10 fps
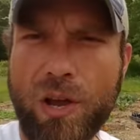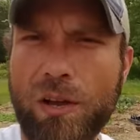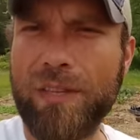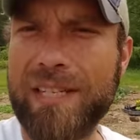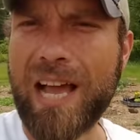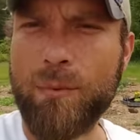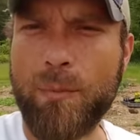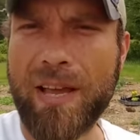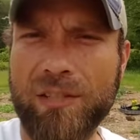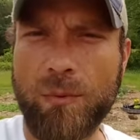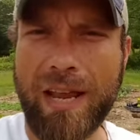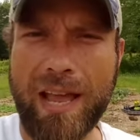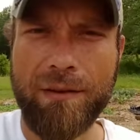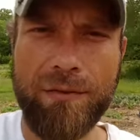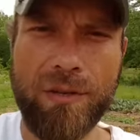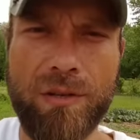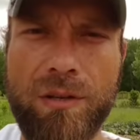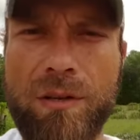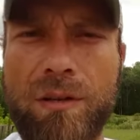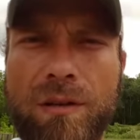of the type of pest we have.
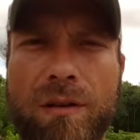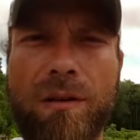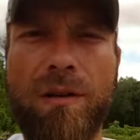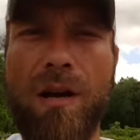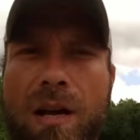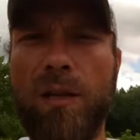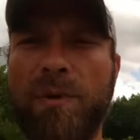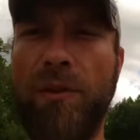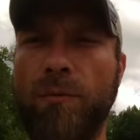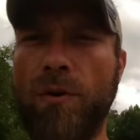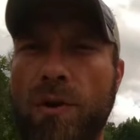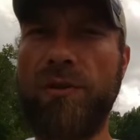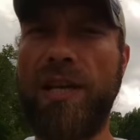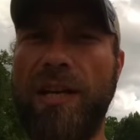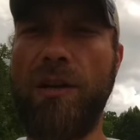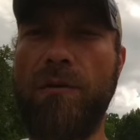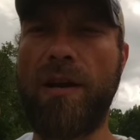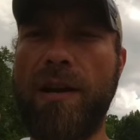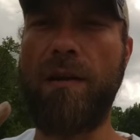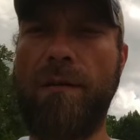Uh, let me throw those in here right now.